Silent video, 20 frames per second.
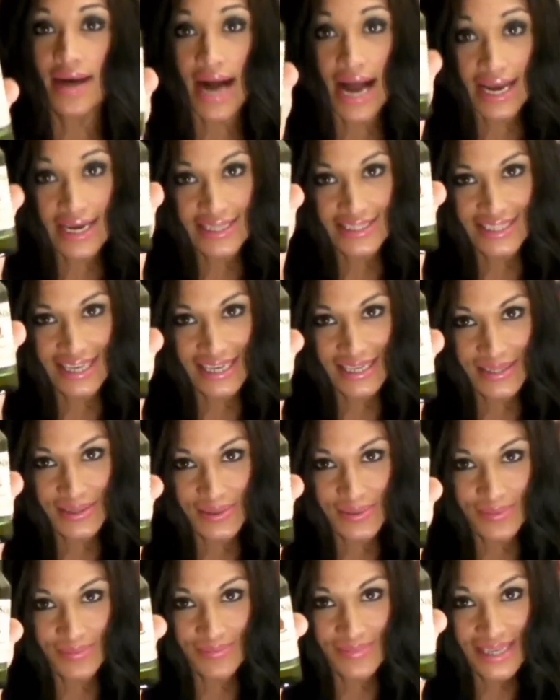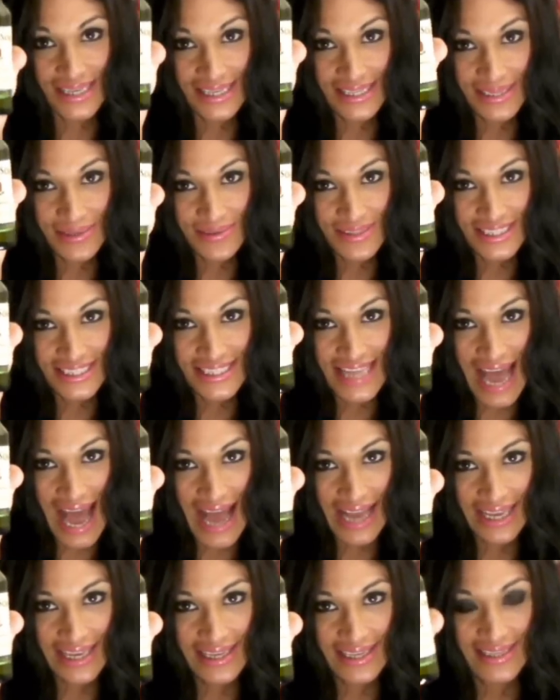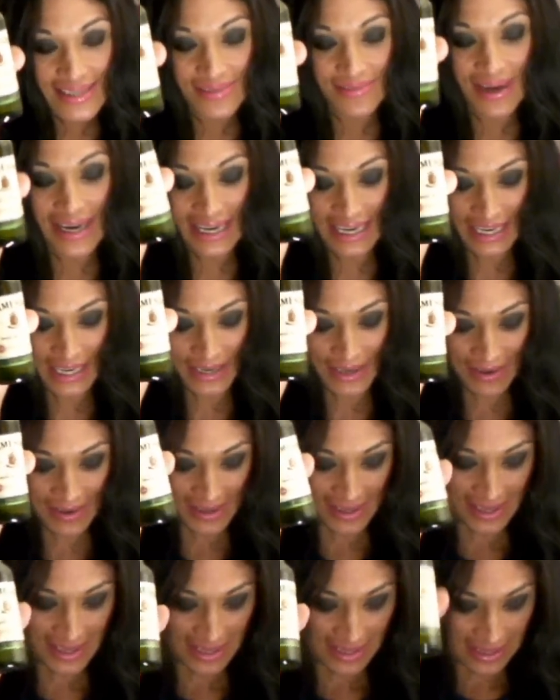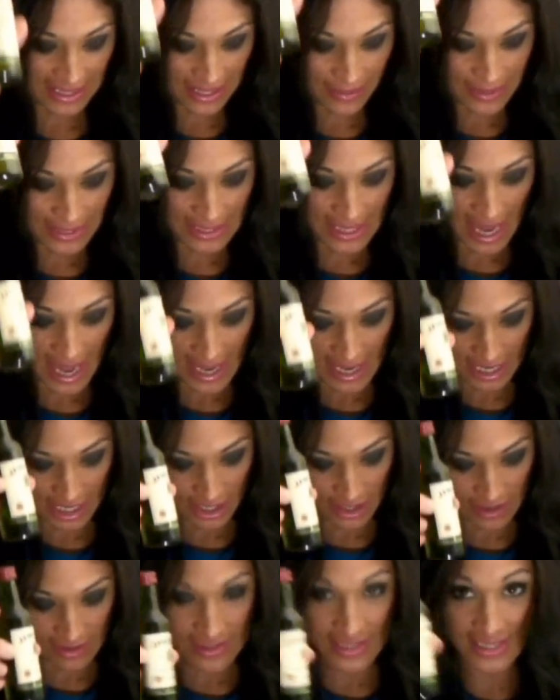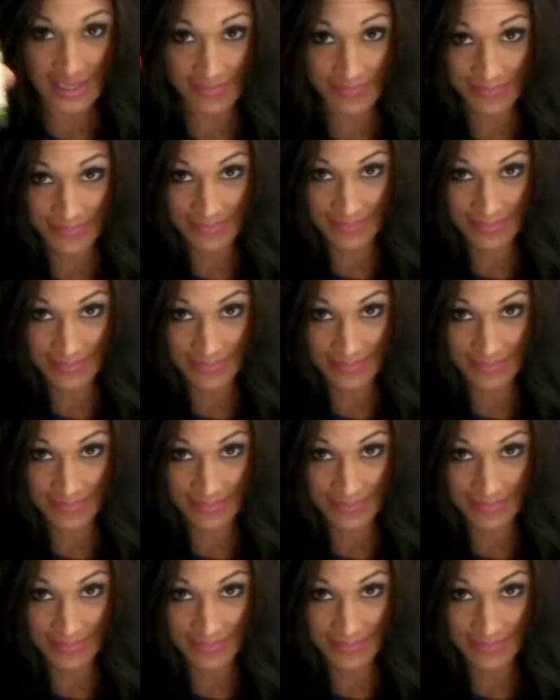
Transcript: I can take a little snack right here. Liquid diet, girls.